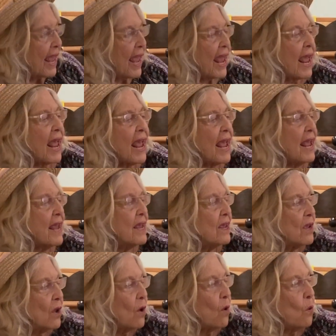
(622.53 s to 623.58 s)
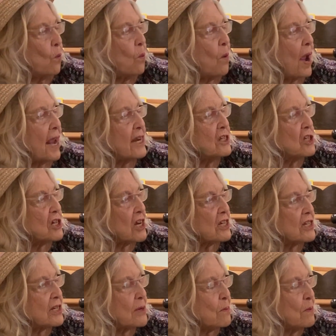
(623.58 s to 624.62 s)
Hey, wait
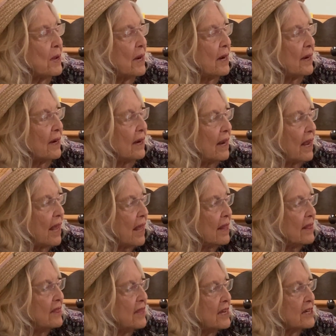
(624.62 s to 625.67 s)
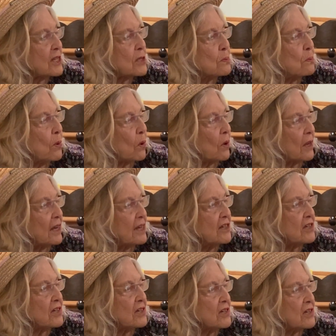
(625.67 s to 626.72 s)
just a minute. This book
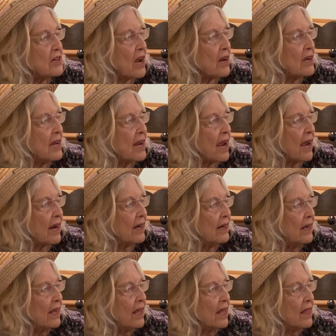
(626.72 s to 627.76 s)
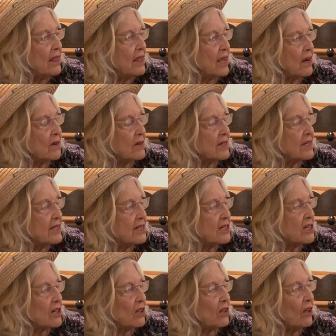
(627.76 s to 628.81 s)
isn't done yet. There is
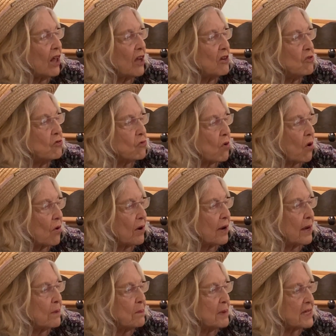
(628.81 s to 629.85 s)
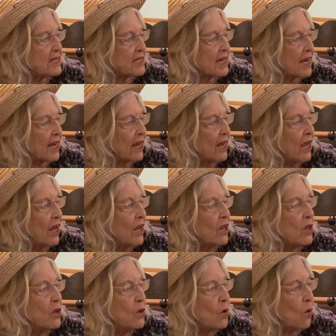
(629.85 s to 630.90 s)
still a drawing missing,
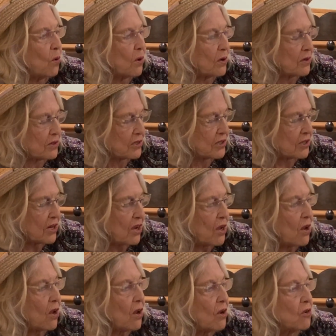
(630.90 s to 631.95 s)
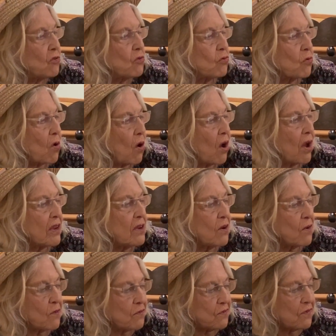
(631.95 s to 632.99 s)
yours. Draw
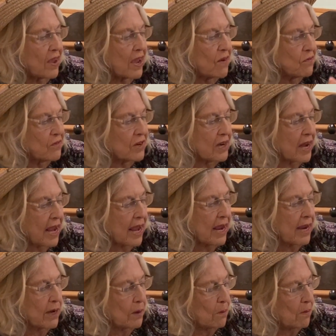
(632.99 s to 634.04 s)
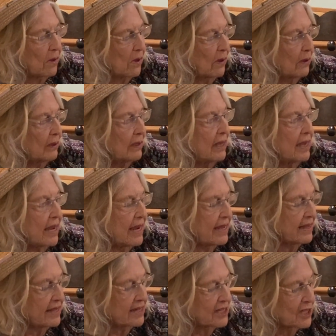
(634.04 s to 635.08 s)
your favorite animal
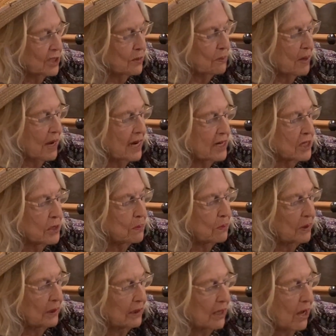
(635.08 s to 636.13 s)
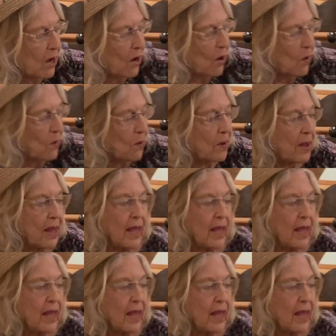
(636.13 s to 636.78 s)
in the space below.